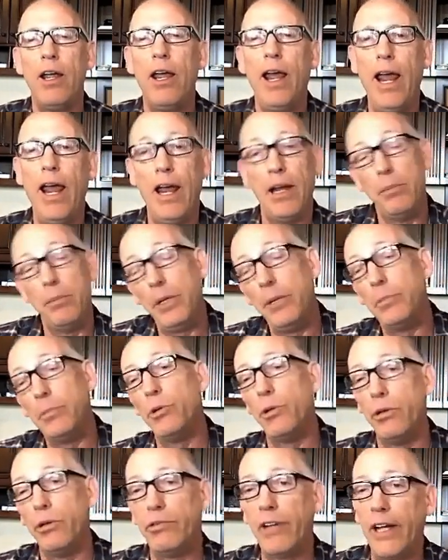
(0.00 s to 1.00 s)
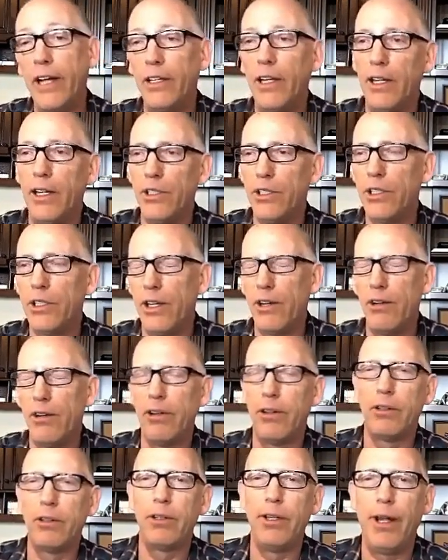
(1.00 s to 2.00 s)
And people who have had kids that
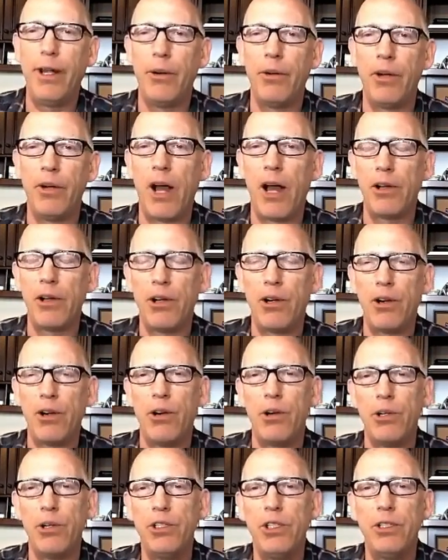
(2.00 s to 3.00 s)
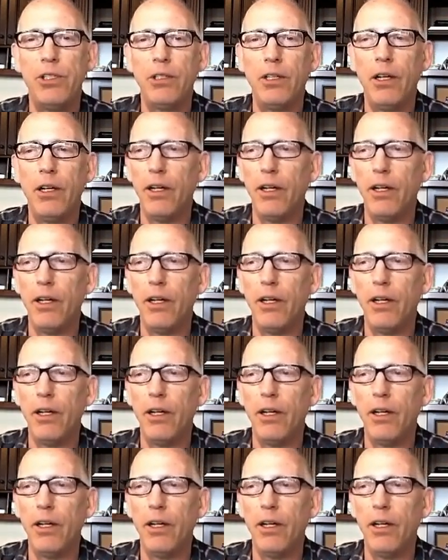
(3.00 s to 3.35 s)
are, you know, not turds,